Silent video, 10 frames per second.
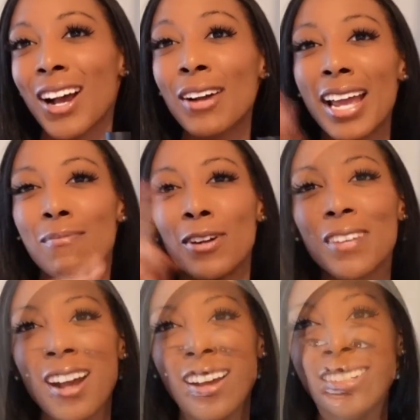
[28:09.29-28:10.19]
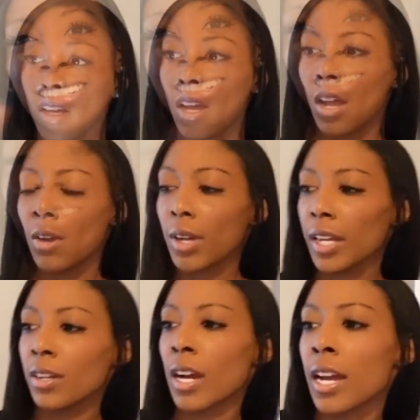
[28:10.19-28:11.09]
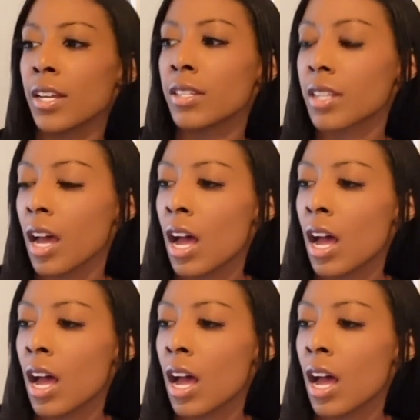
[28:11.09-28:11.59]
Okay, moving on. Okay, you guys.